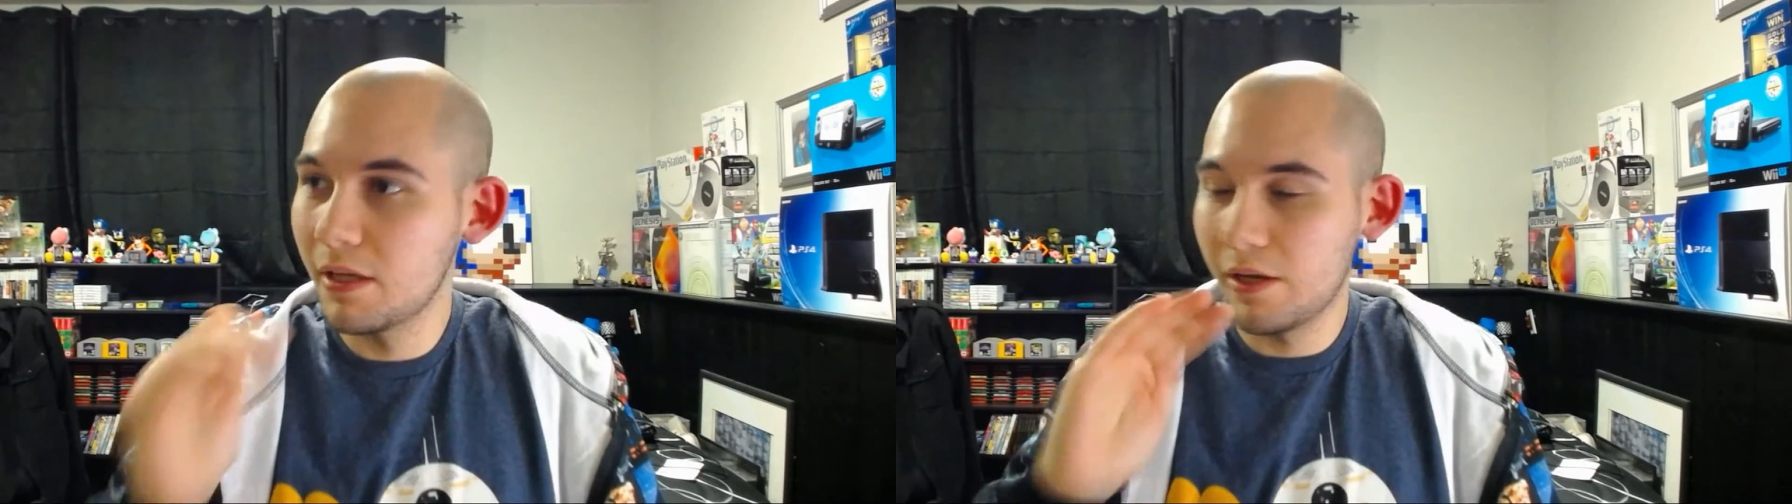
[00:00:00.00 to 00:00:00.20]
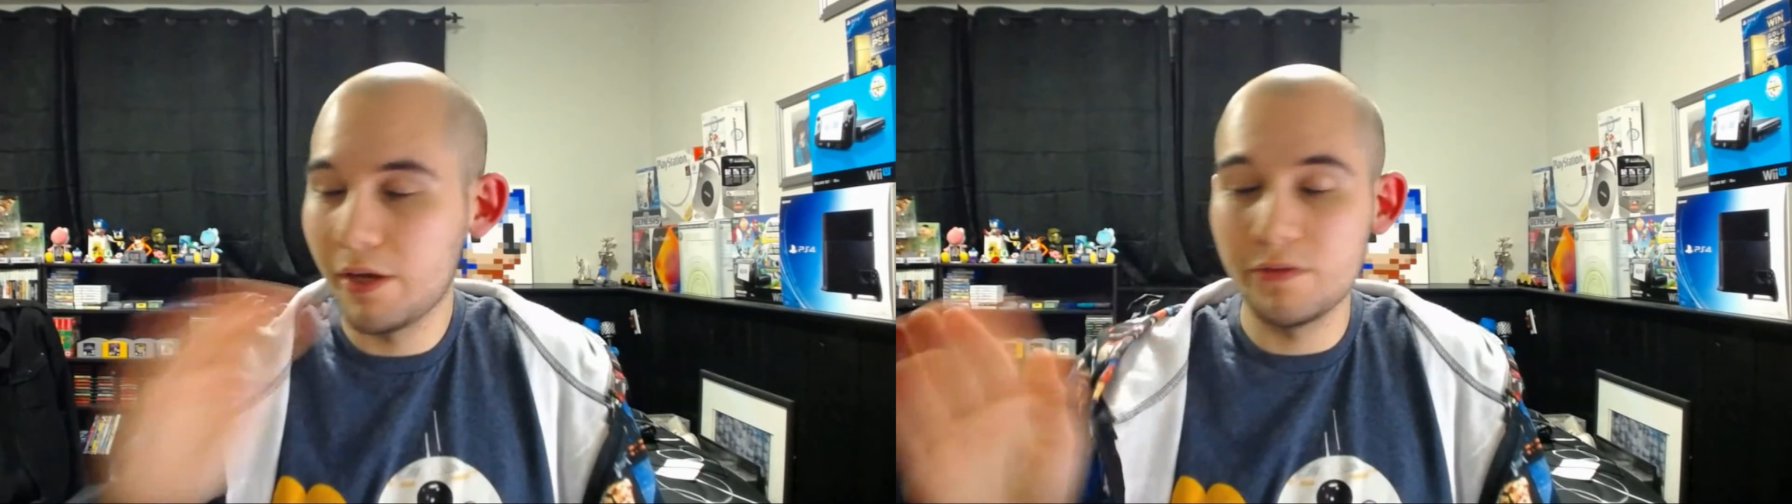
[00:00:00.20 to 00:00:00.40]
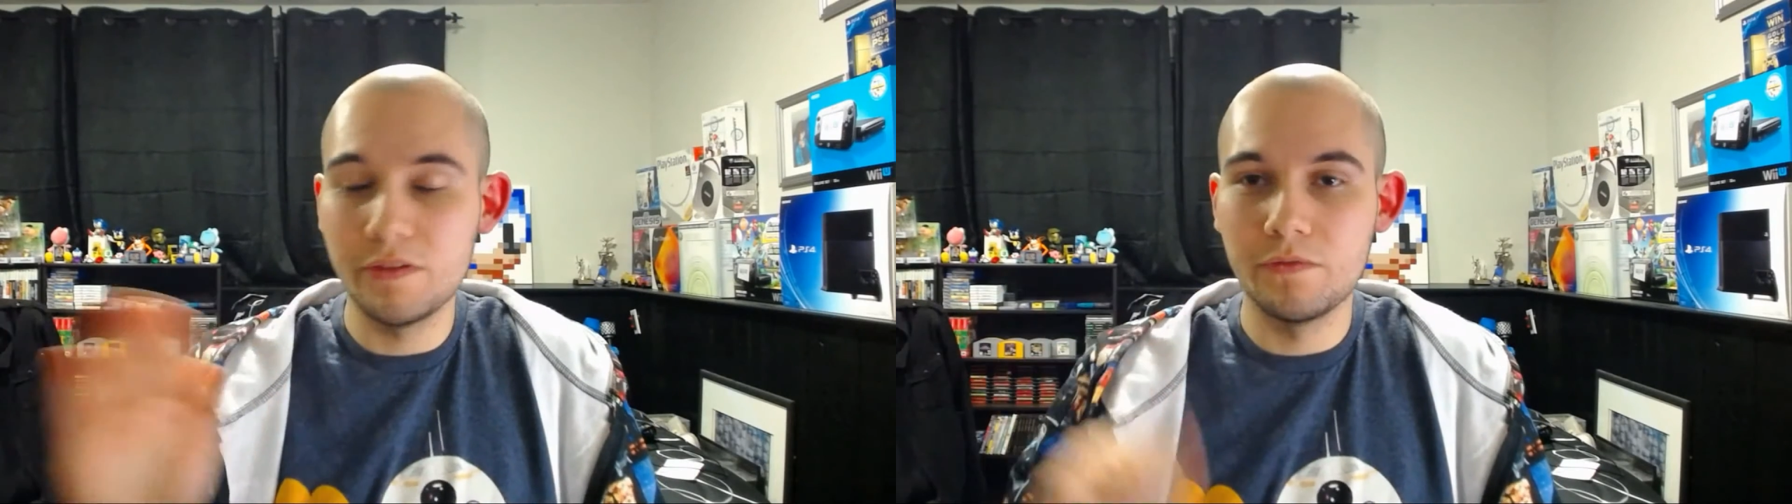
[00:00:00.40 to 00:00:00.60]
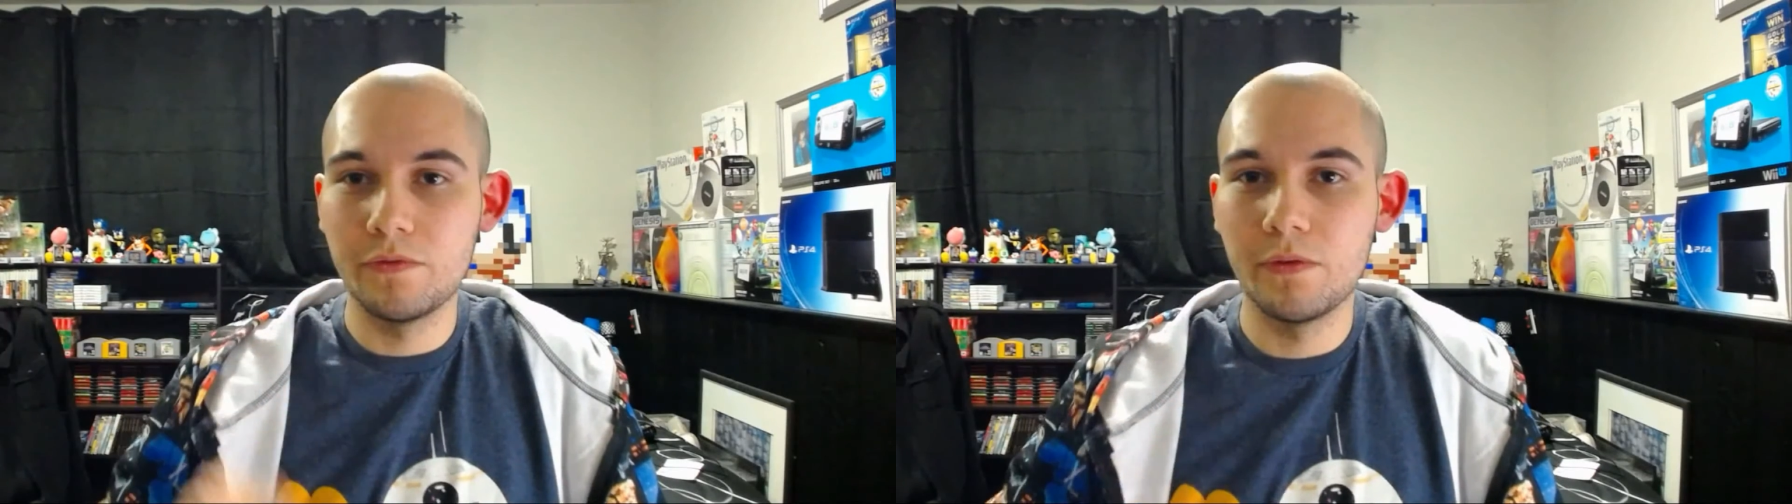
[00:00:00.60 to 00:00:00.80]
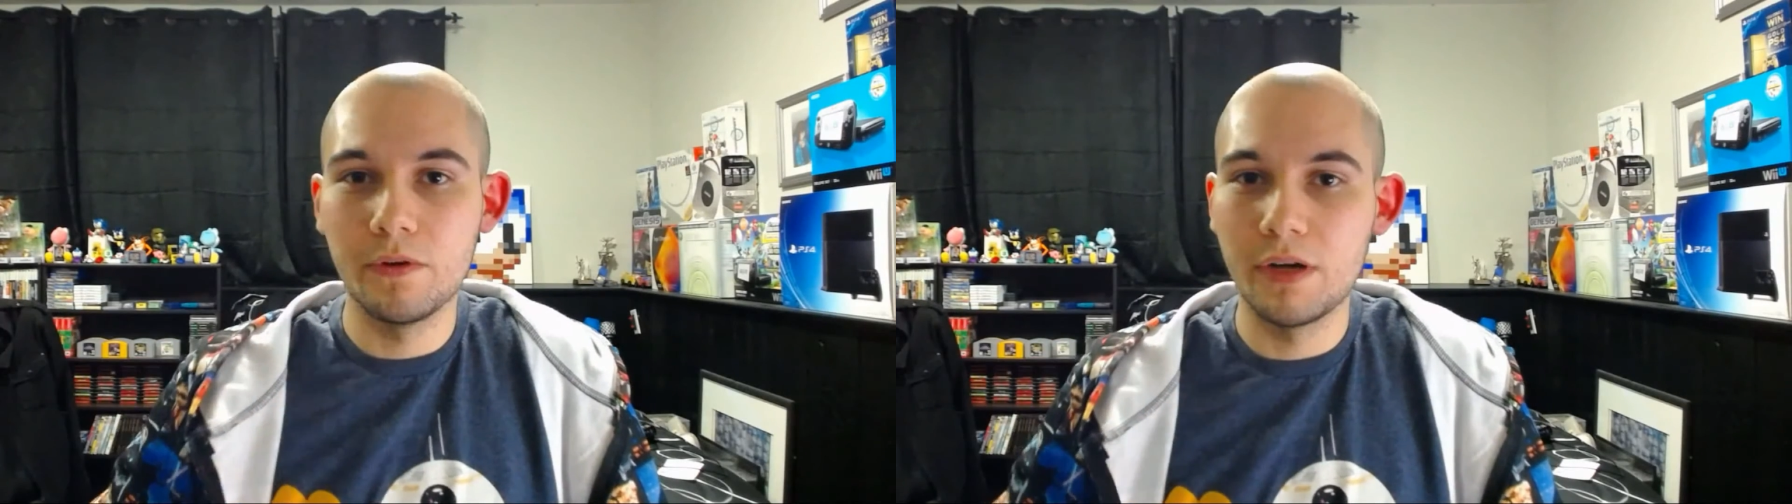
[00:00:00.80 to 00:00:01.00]
Harrison
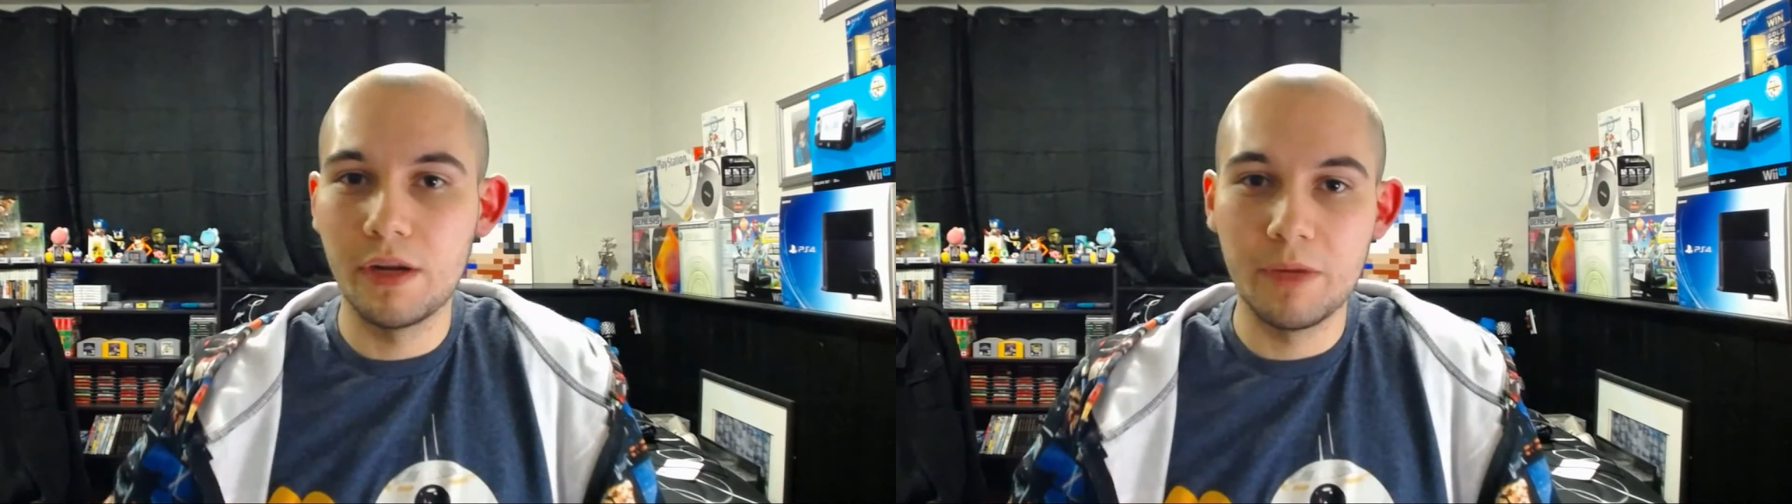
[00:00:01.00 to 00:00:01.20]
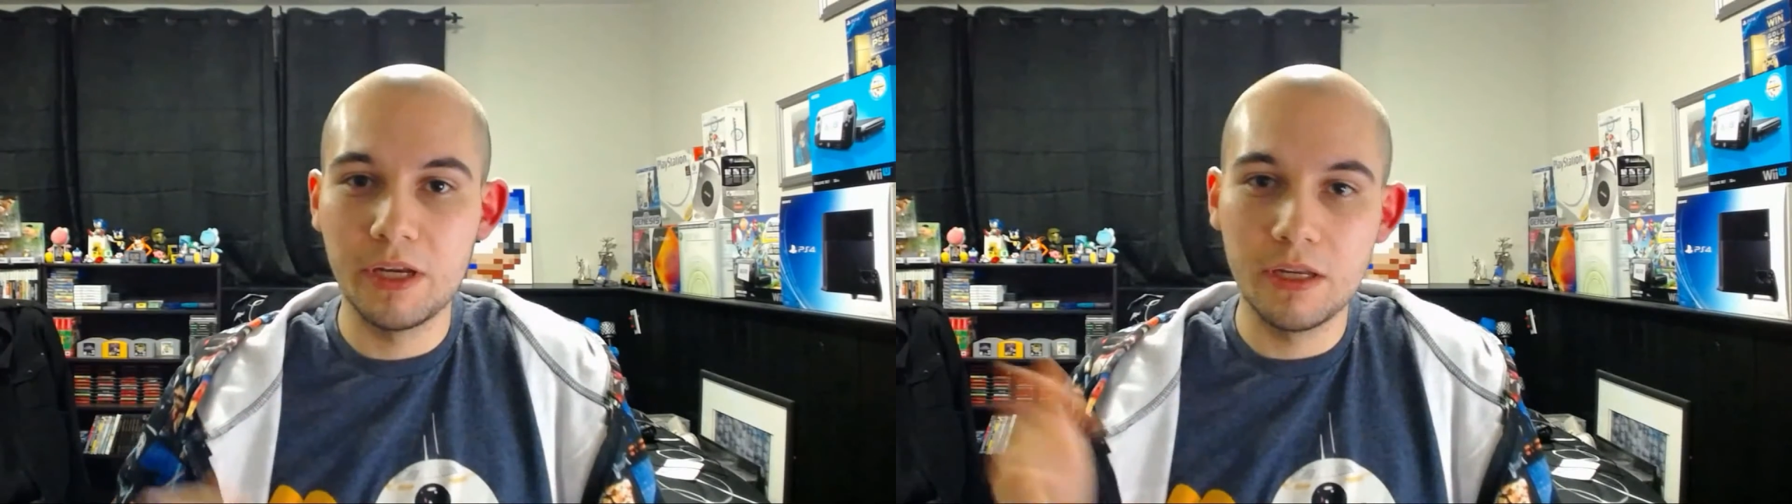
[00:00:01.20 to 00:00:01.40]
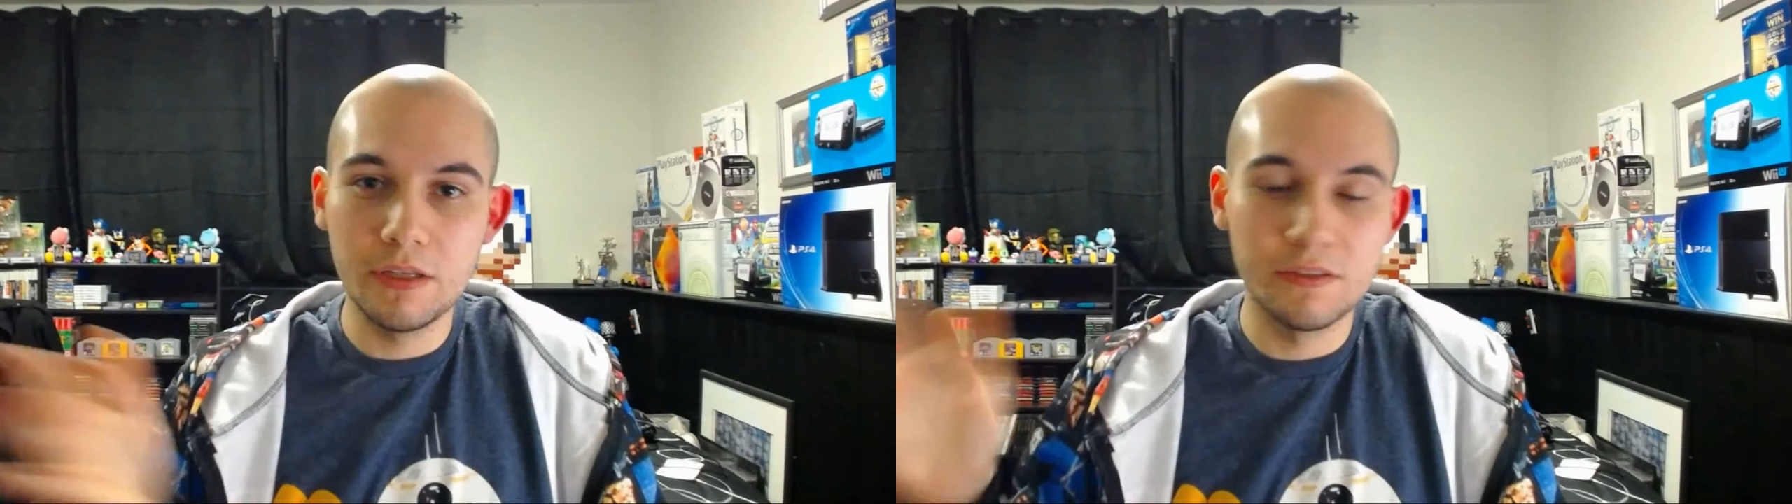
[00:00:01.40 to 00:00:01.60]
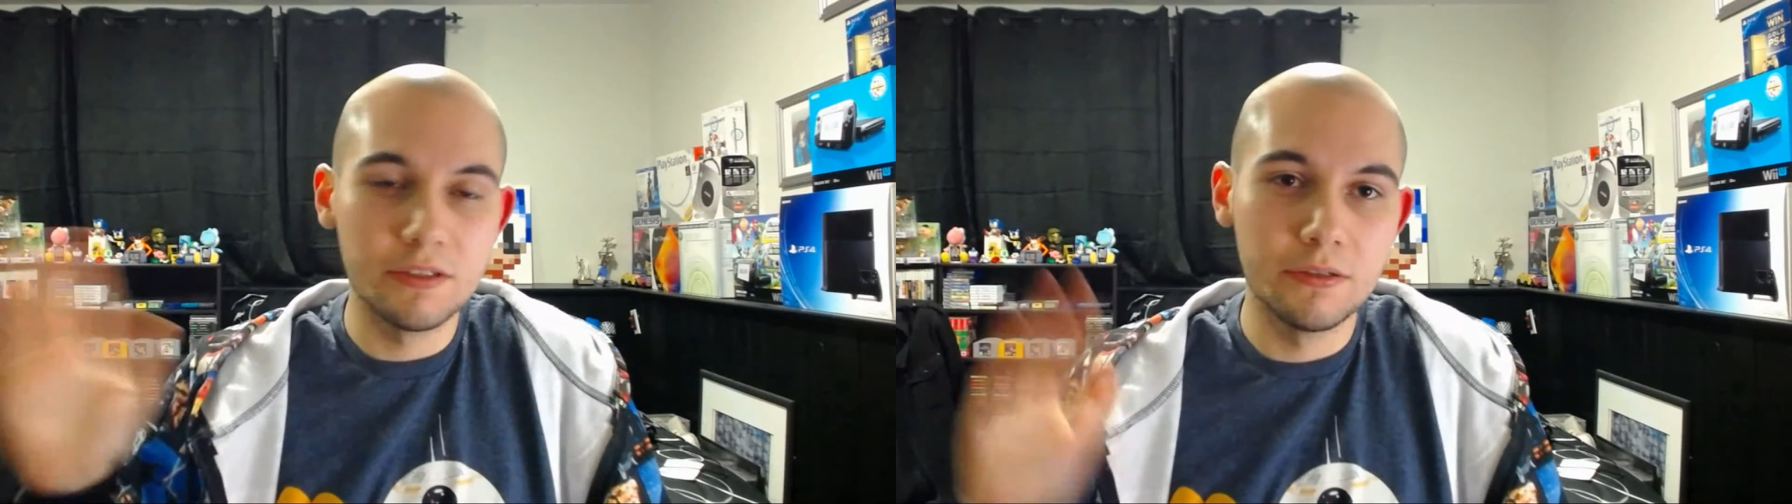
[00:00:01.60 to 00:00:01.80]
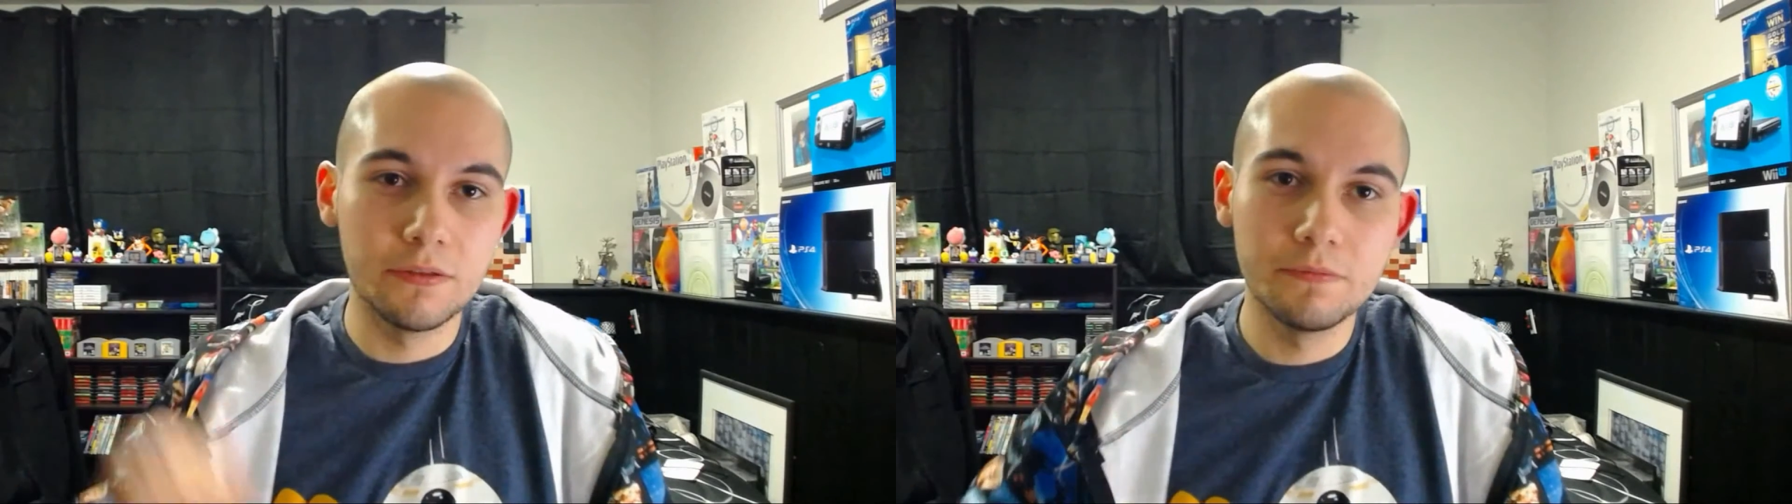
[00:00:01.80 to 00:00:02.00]
Ford, I mean, he
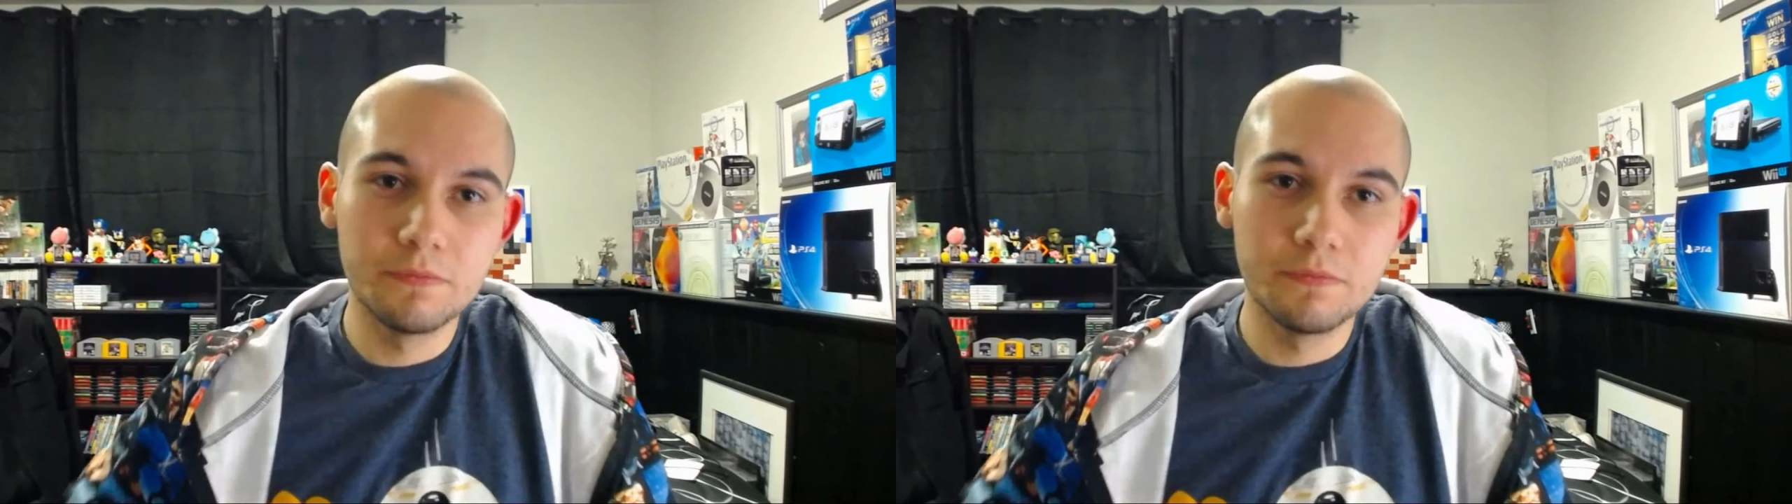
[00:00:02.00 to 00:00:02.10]
still